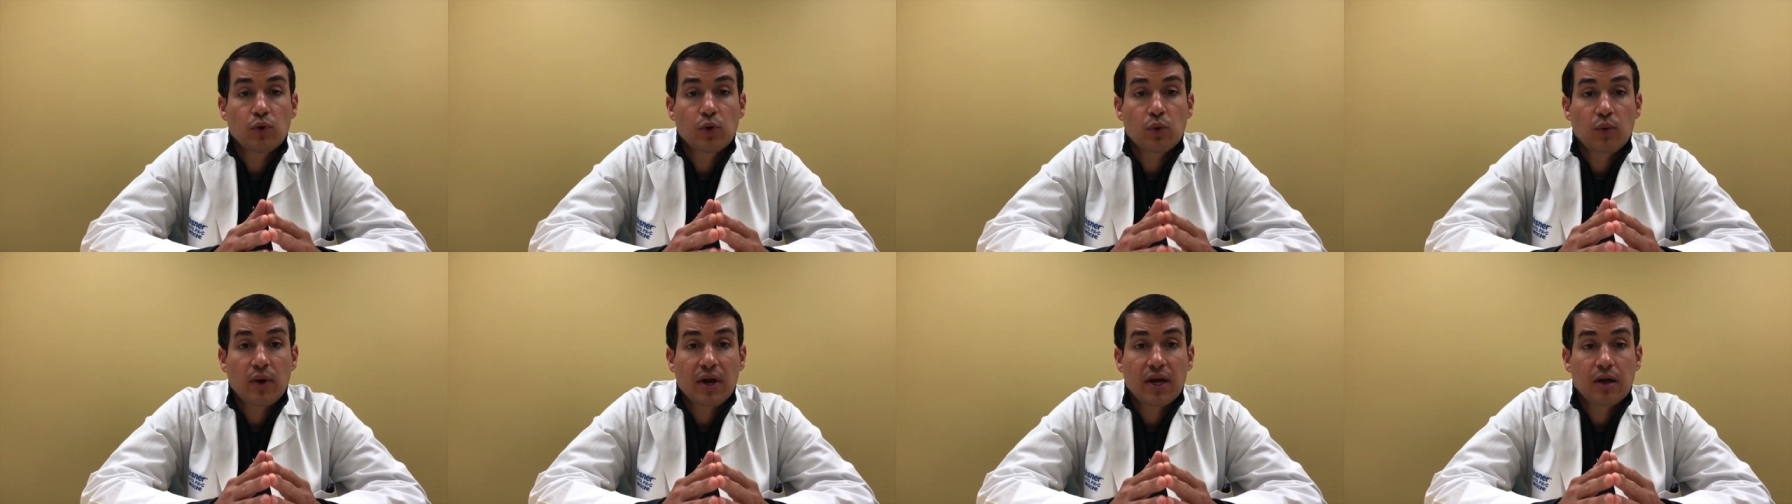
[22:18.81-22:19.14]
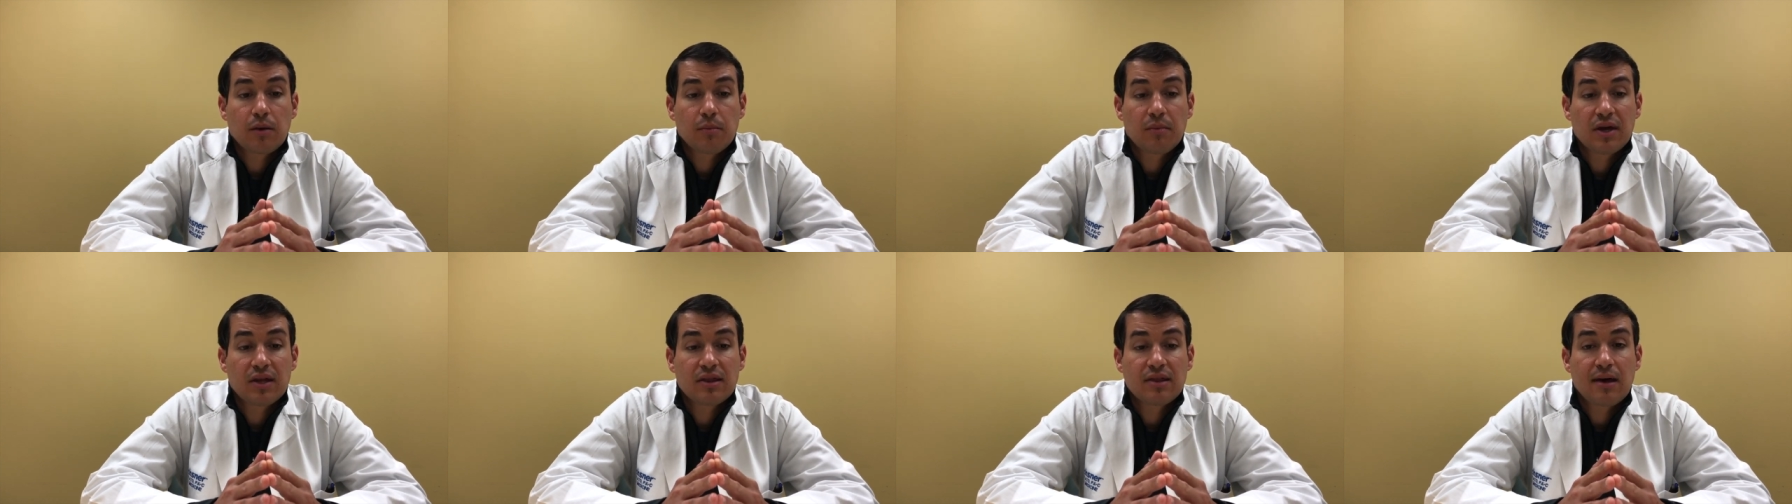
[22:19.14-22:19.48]

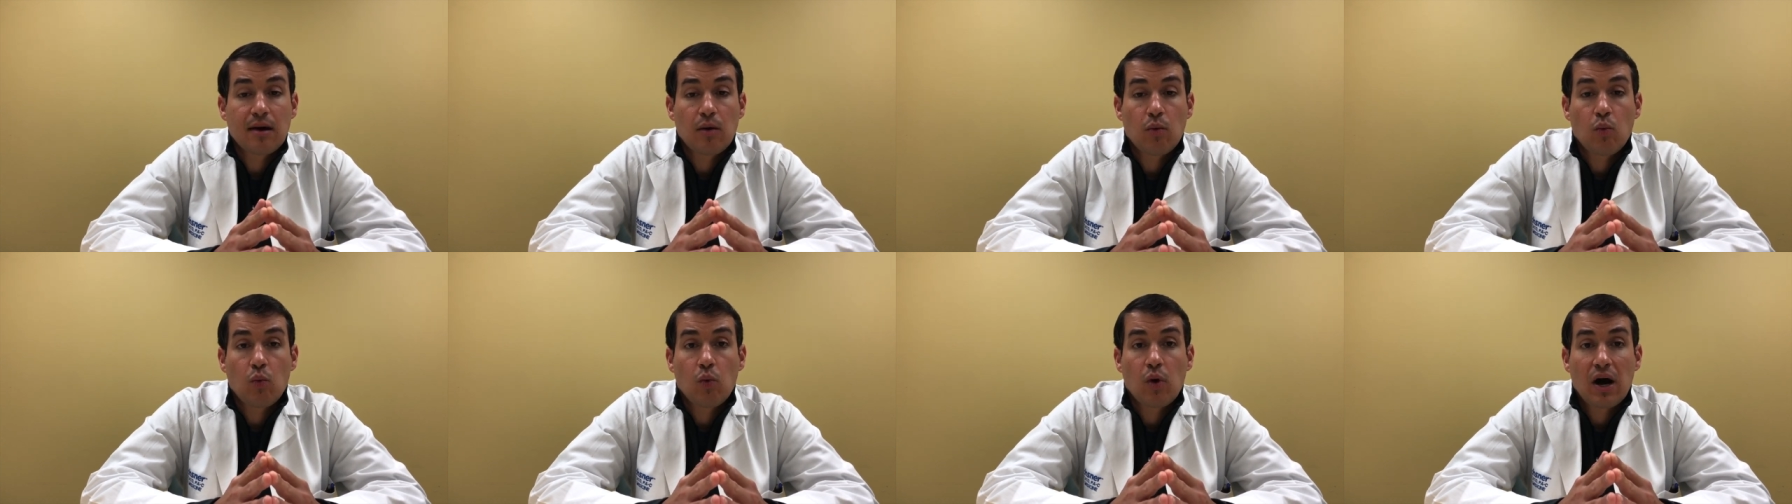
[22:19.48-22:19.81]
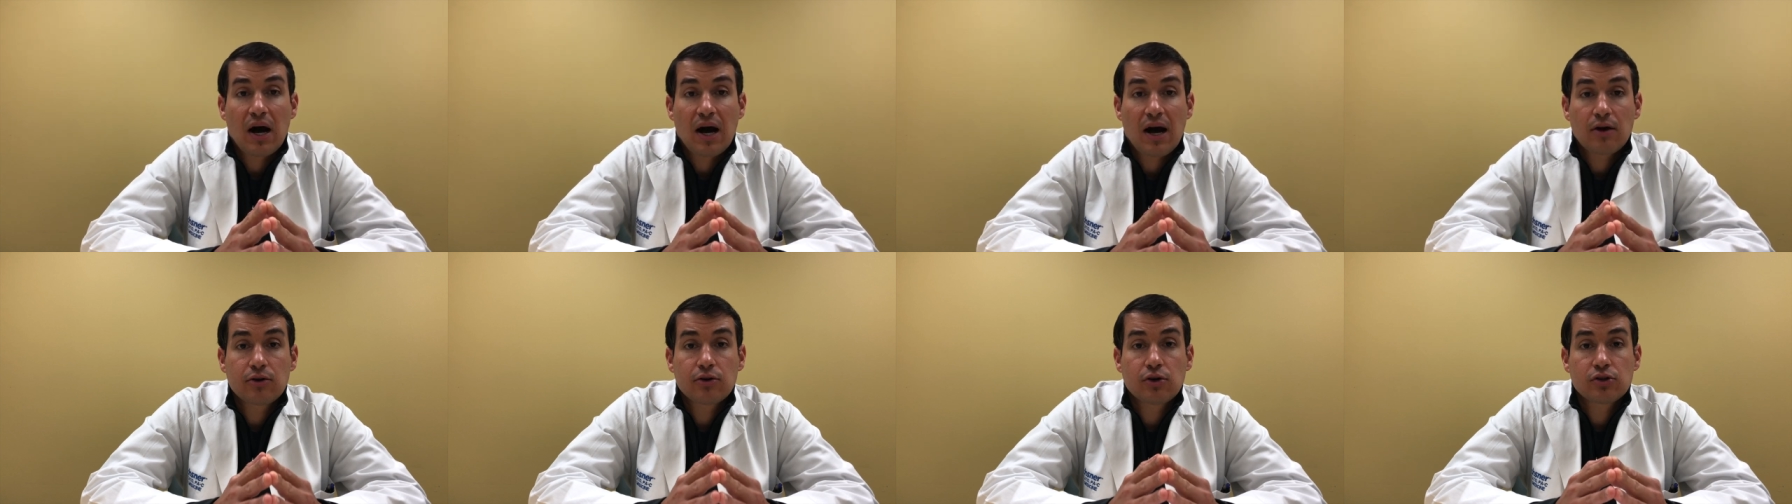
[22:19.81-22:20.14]
recommend that
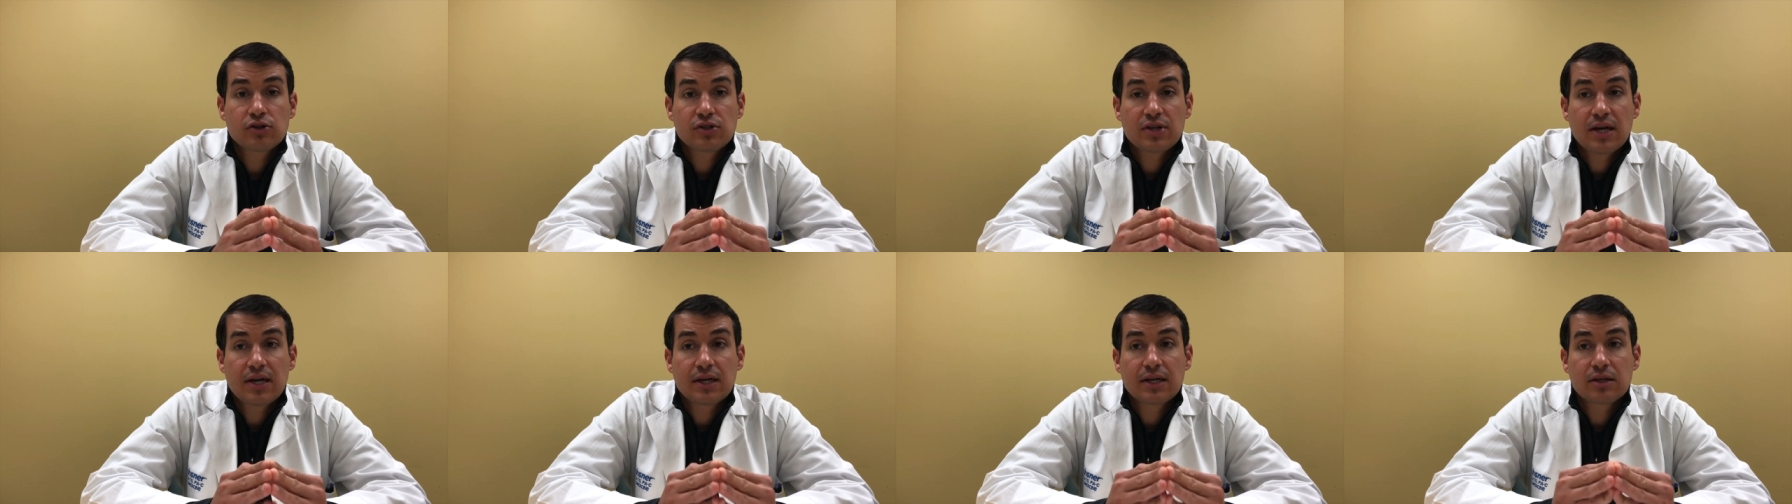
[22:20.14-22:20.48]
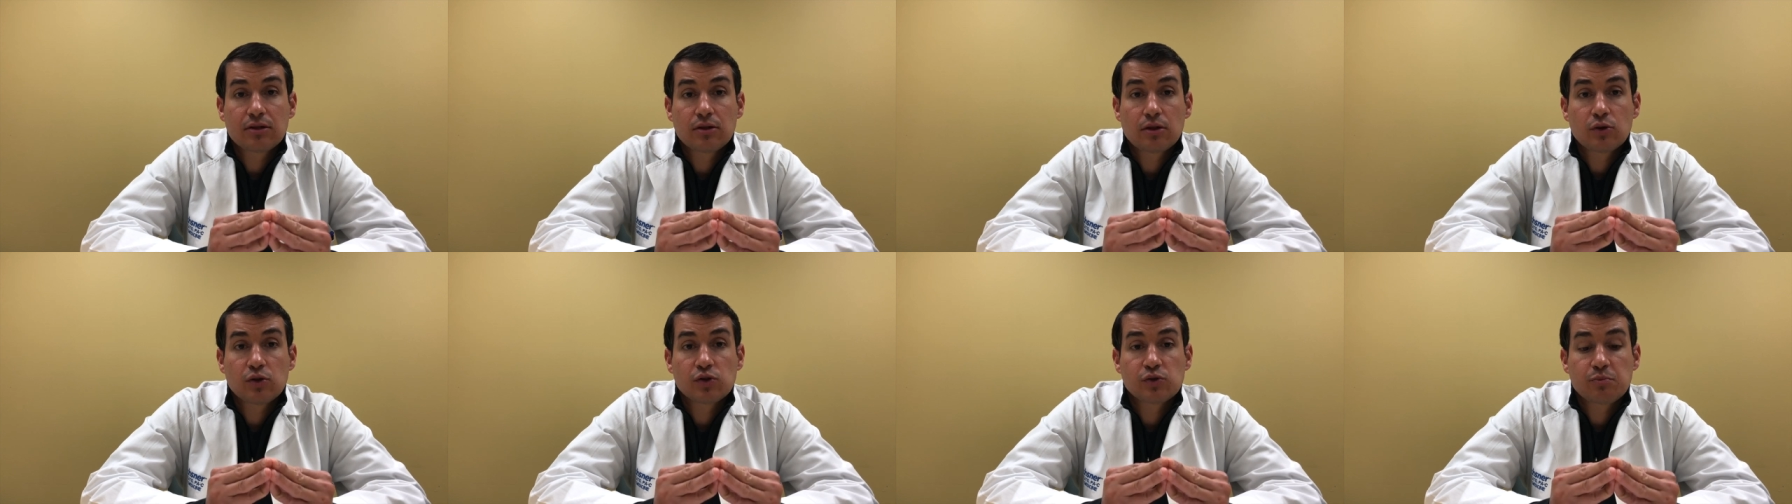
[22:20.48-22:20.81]
while you're taking
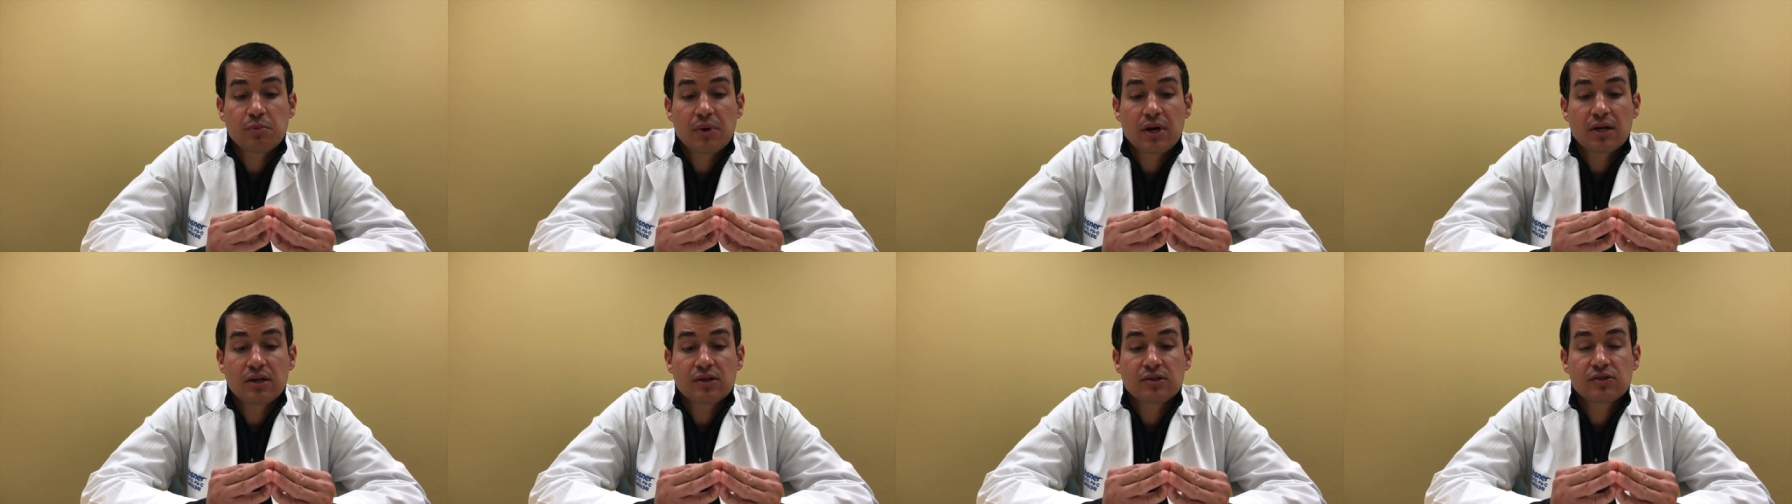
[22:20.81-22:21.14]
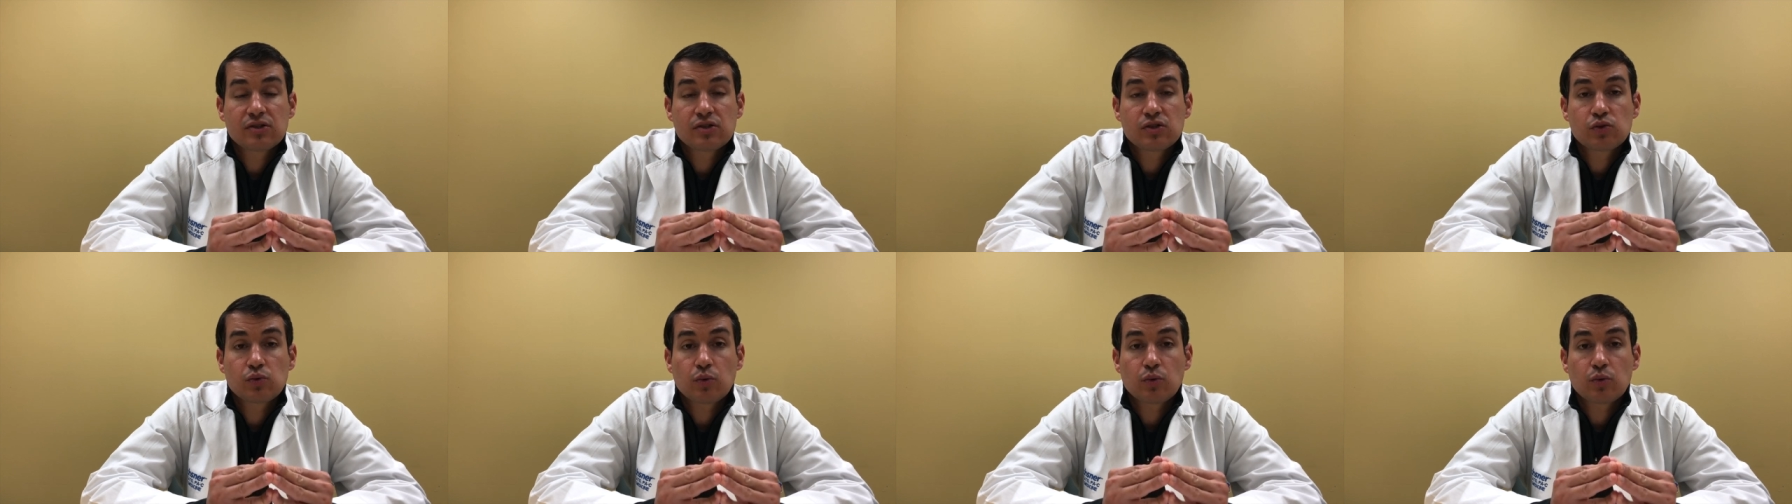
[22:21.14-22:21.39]
those medicines,